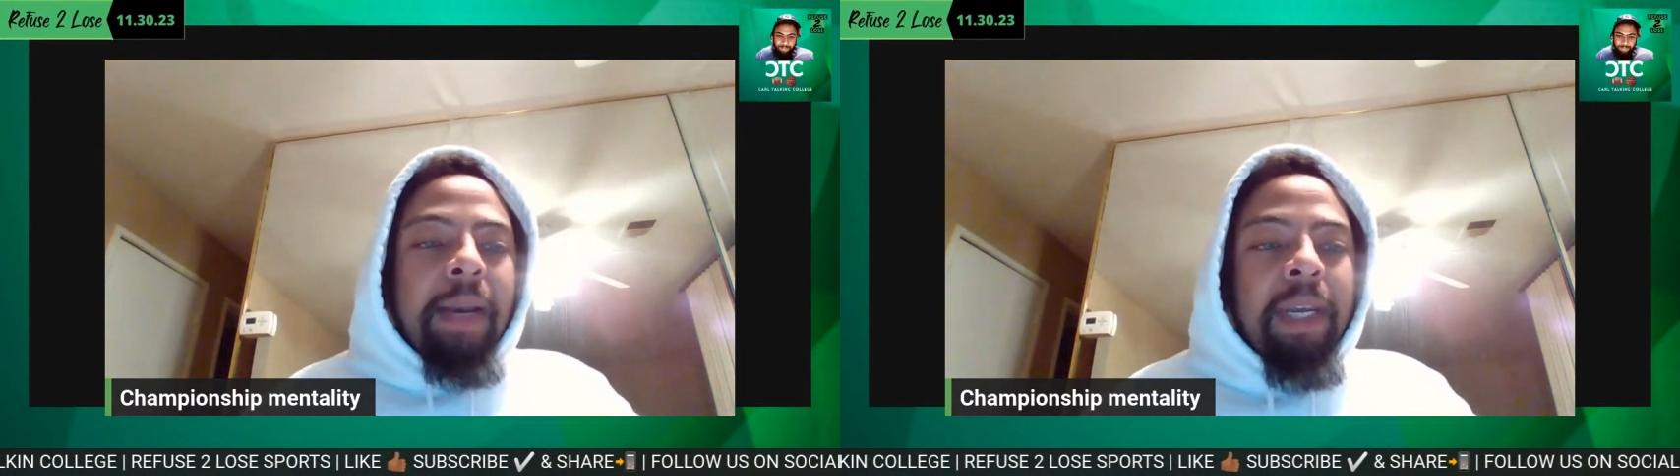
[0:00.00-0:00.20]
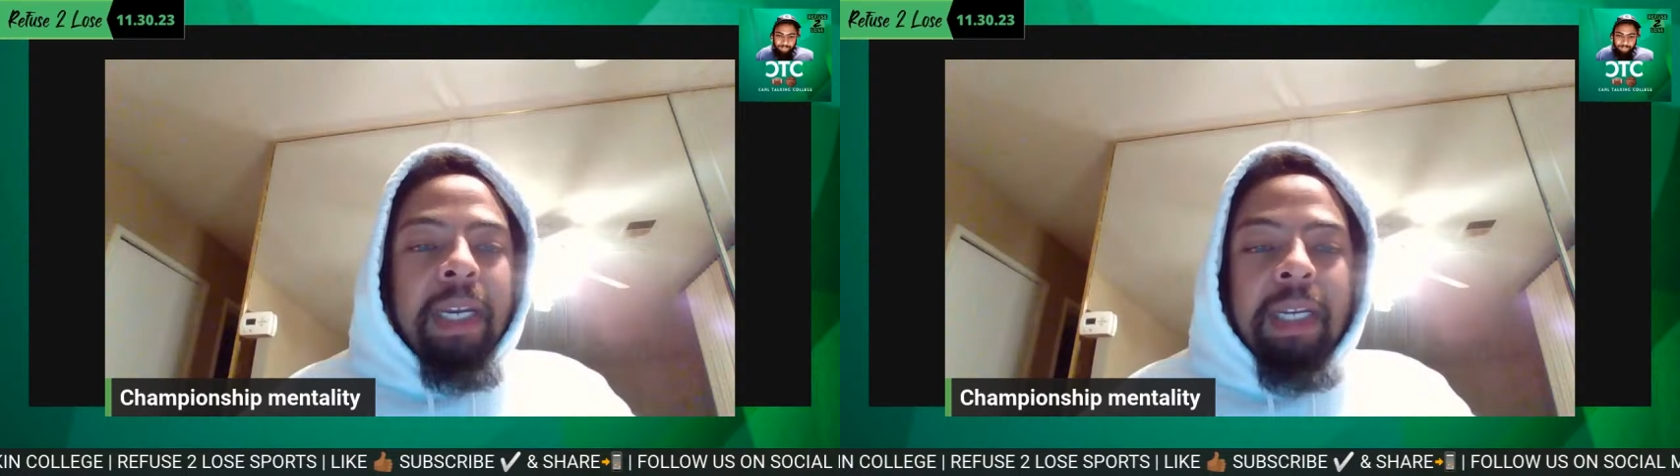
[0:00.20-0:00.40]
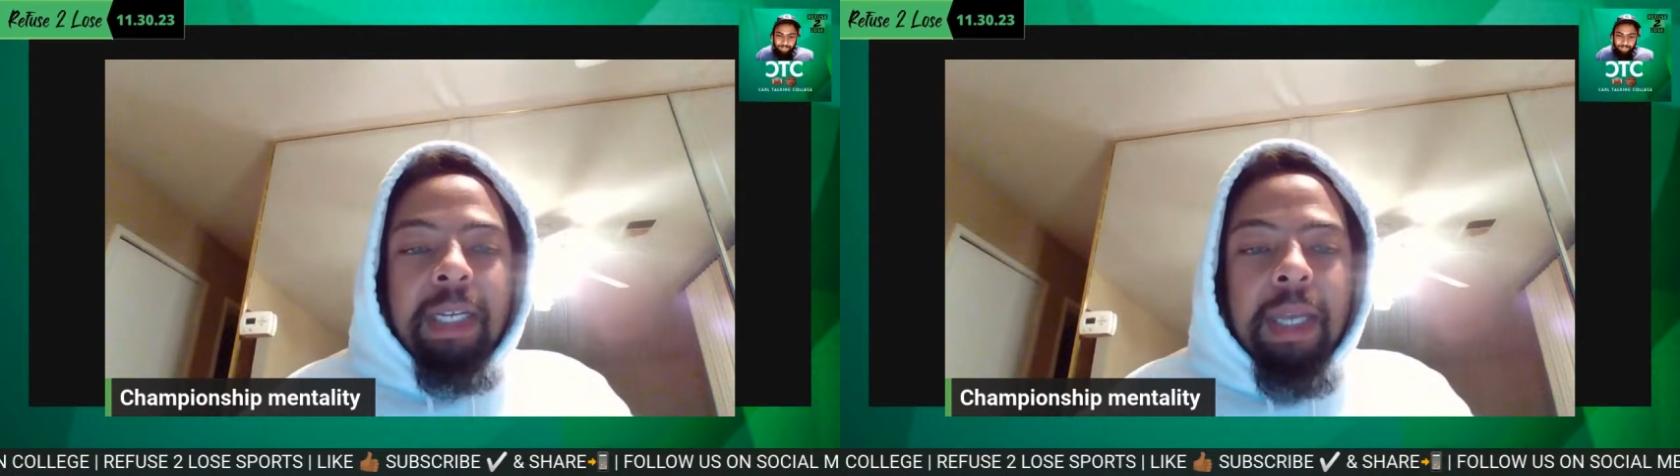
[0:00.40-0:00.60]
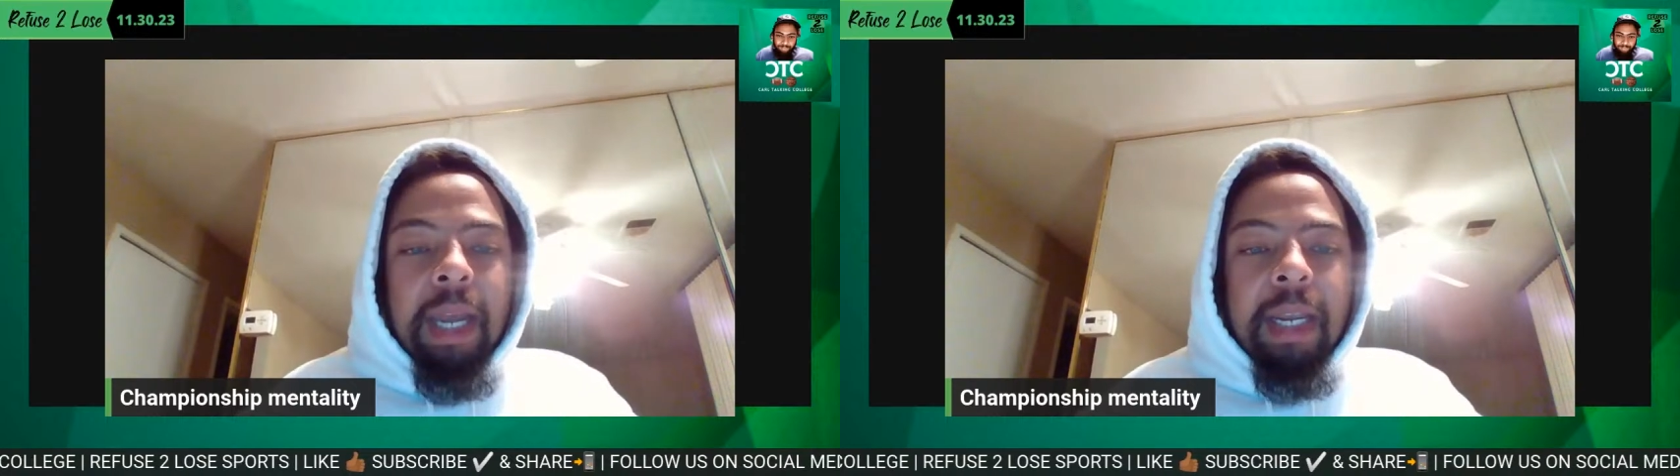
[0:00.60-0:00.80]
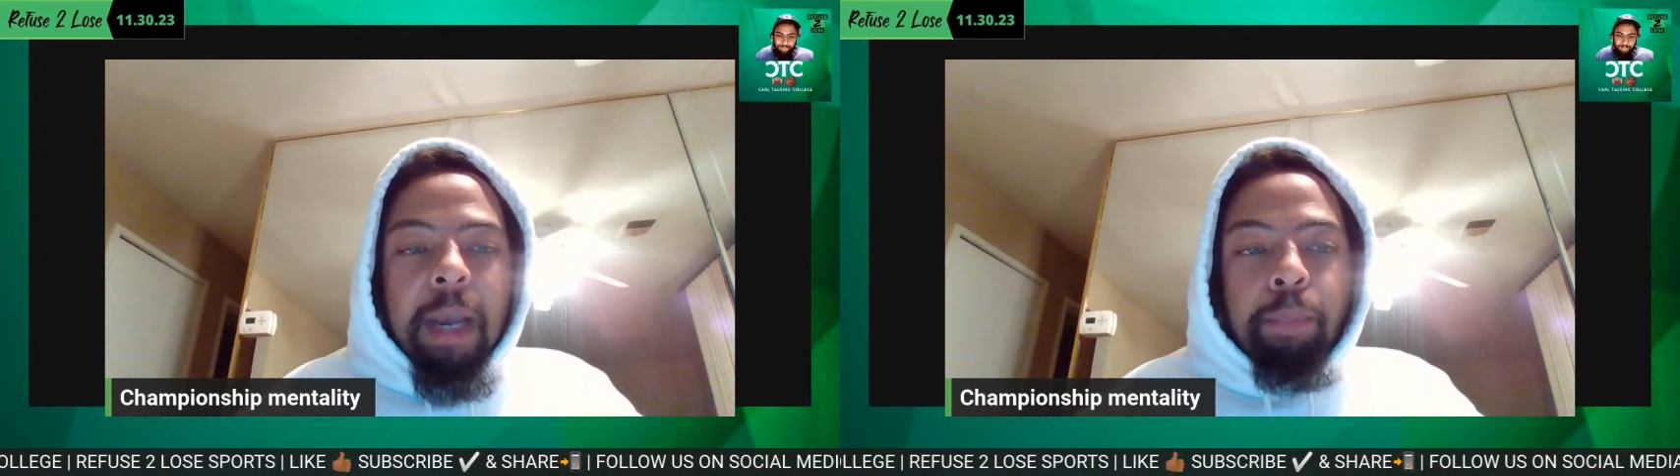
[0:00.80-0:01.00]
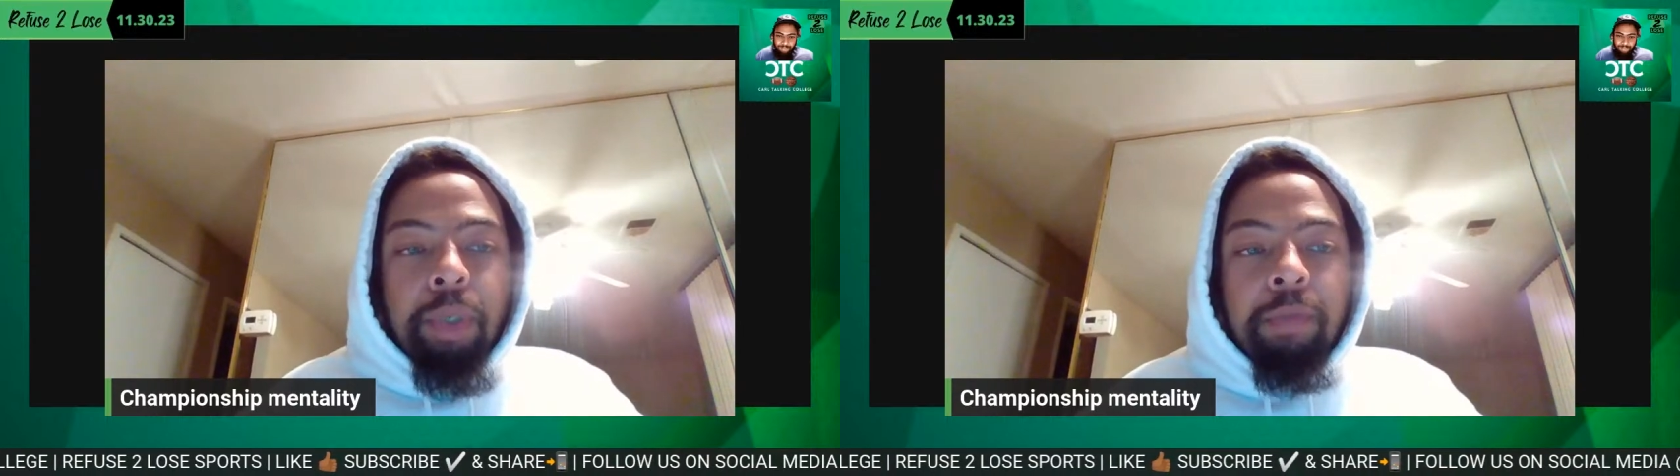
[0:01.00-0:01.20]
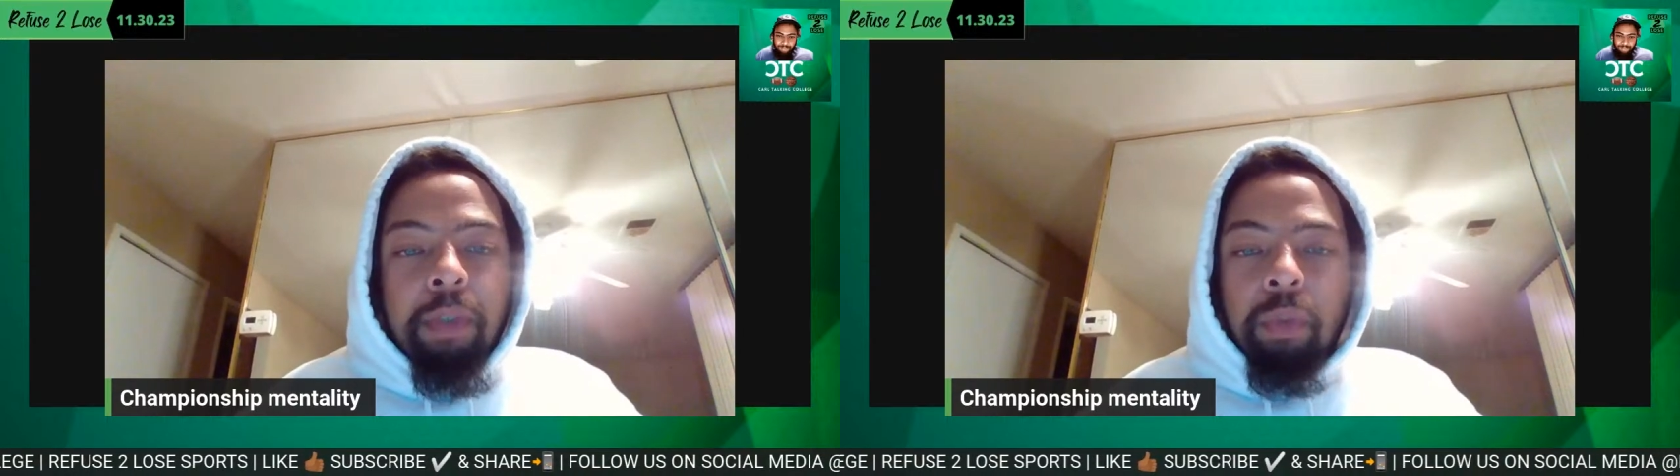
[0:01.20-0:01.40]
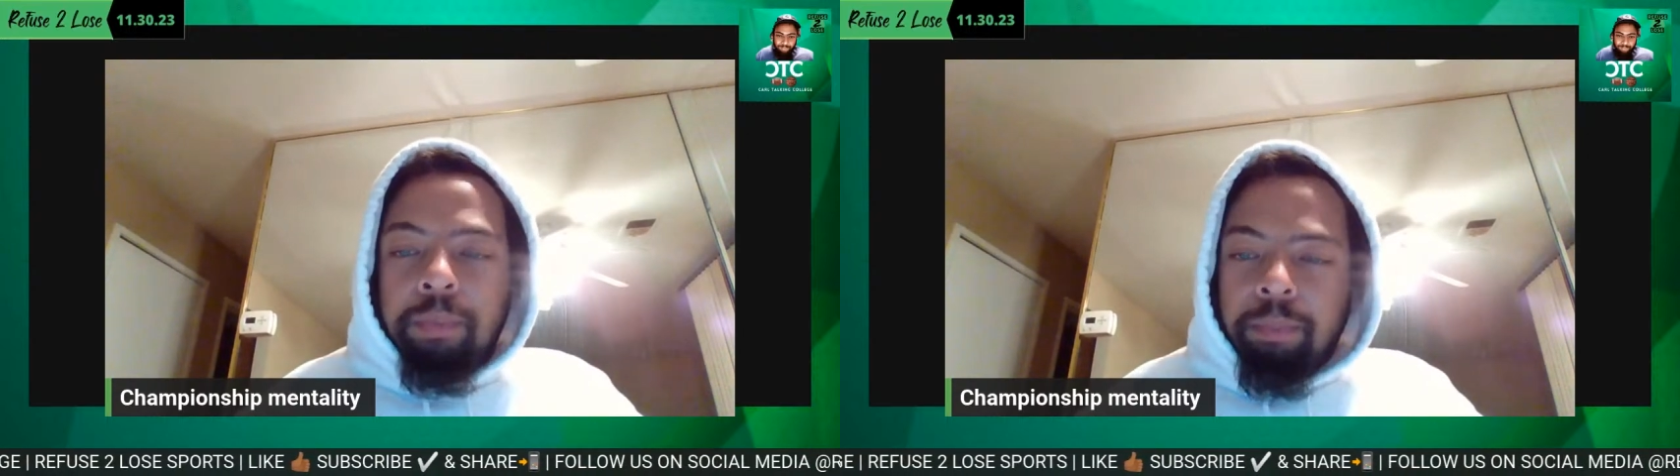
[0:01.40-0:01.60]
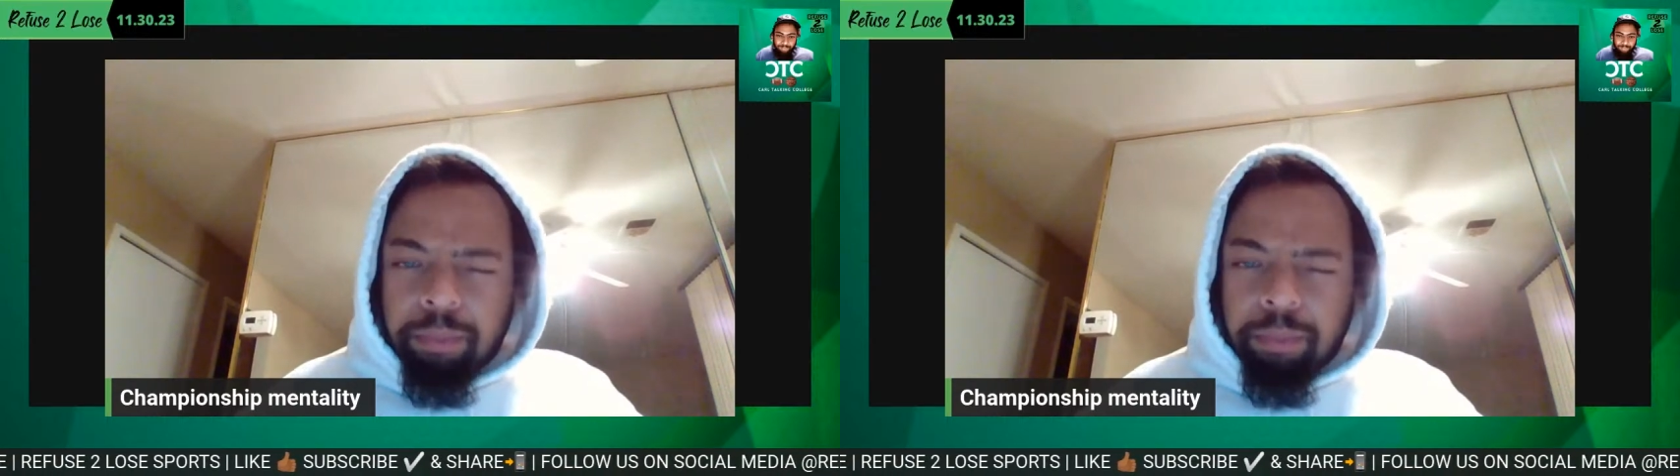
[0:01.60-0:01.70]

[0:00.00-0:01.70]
I'm here to give y'all preview.